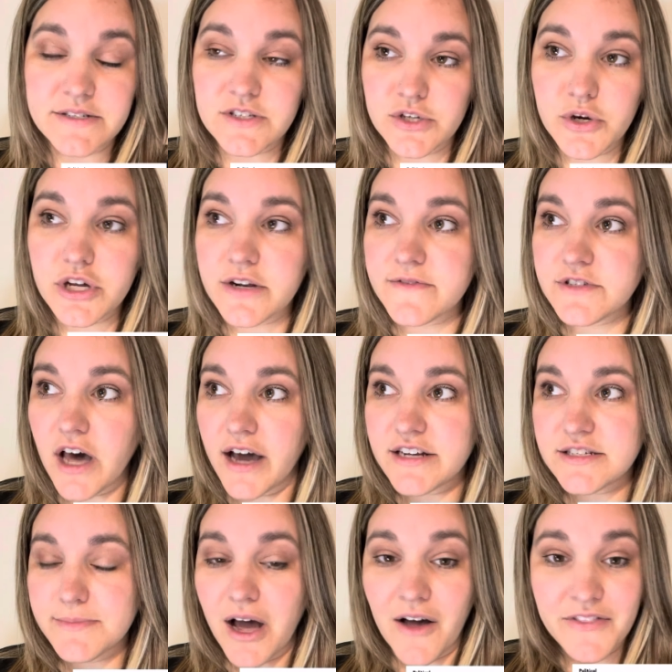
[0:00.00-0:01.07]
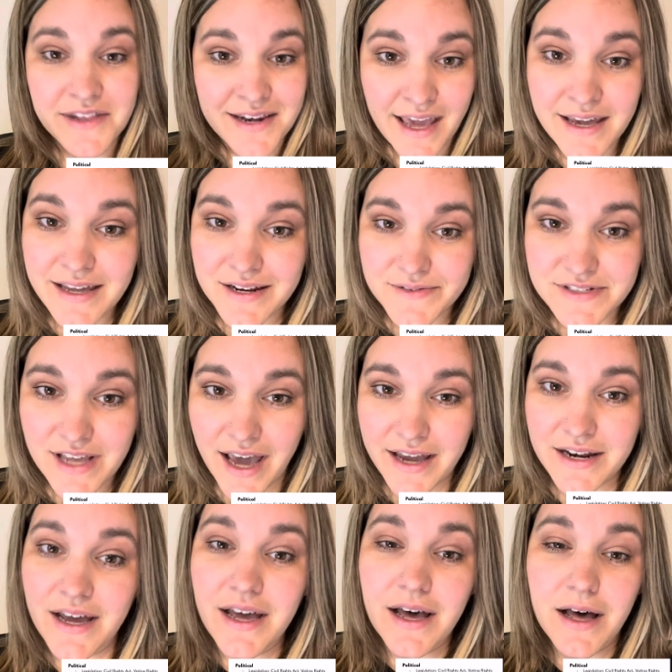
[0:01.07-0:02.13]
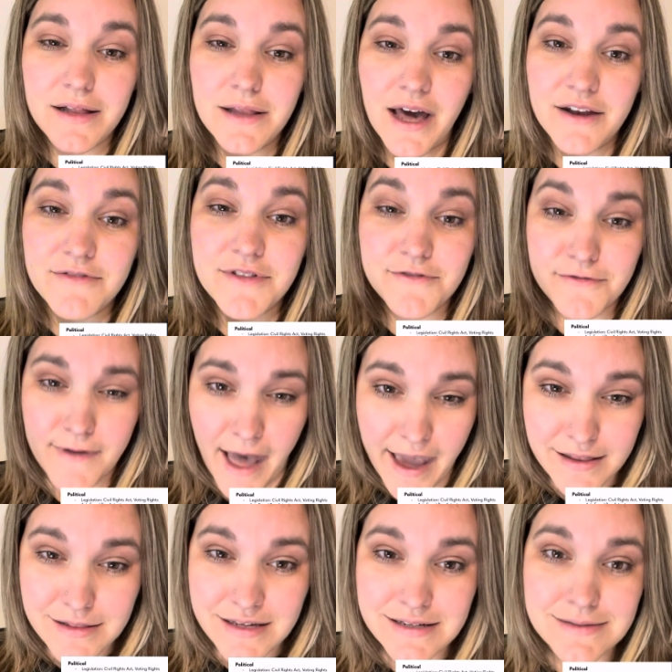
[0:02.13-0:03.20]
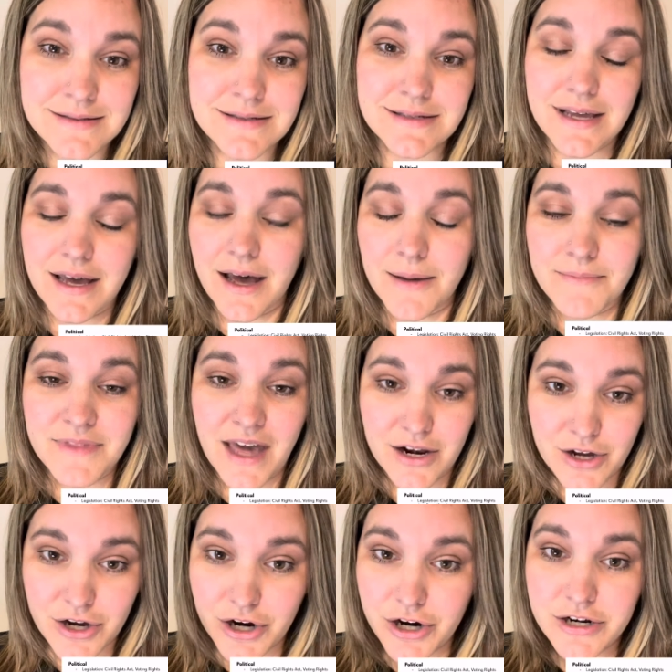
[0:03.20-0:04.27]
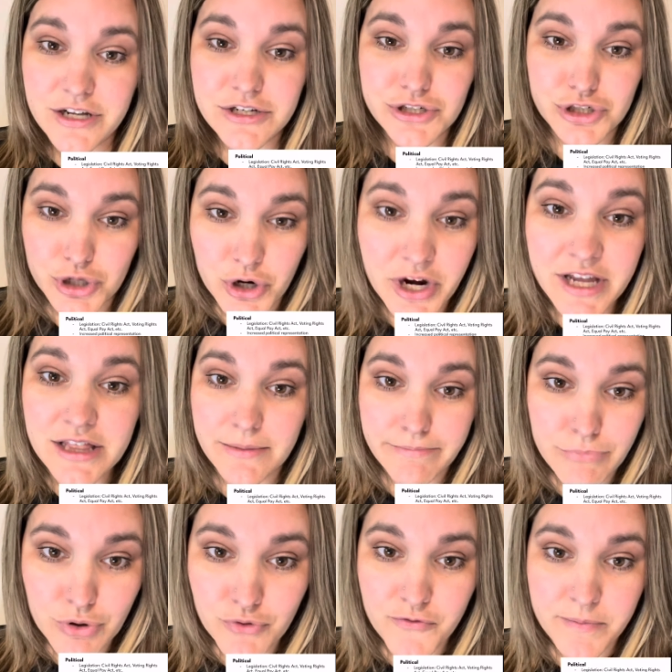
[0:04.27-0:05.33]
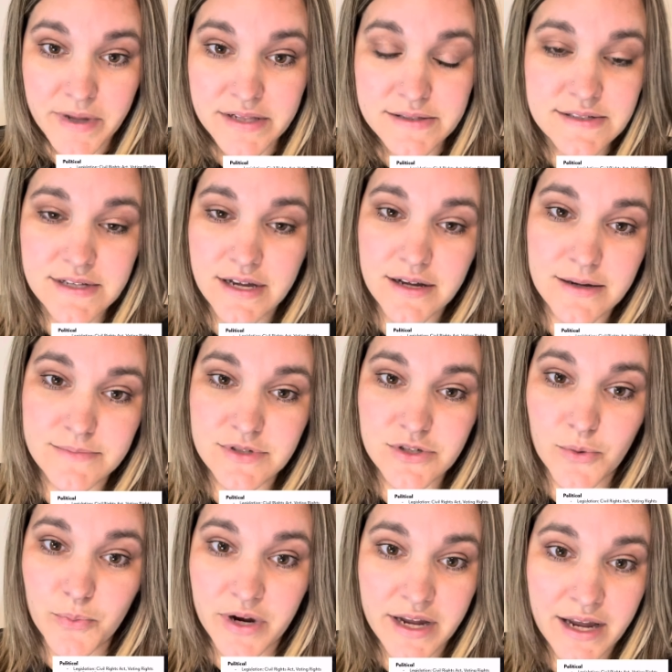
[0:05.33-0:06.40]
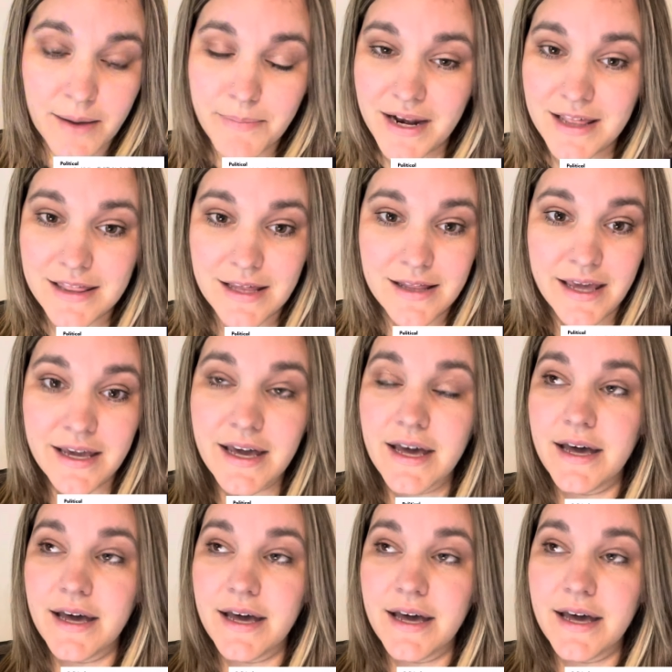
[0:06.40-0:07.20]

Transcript: So you could have talked about, on the negative side, a lot of the violence that occurred during the movements. So bringing up anything like